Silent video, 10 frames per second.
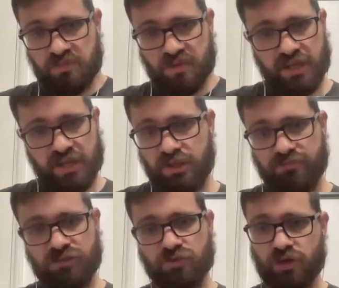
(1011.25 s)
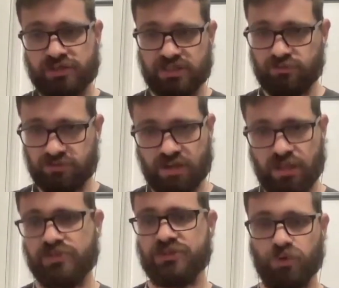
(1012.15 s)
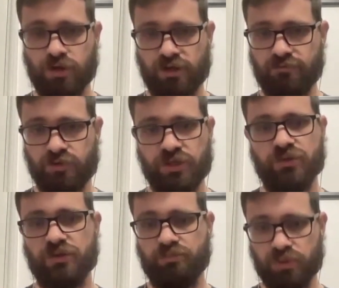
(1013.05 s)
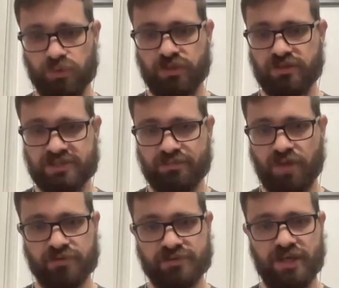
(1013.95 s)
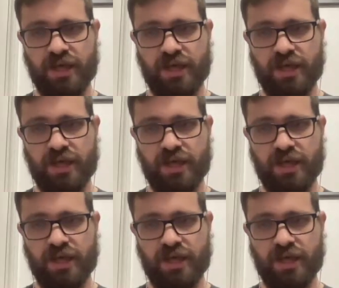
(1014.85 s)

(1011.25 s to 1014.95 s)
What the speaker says: Like if you've got a team of developers that work for you that build those emails,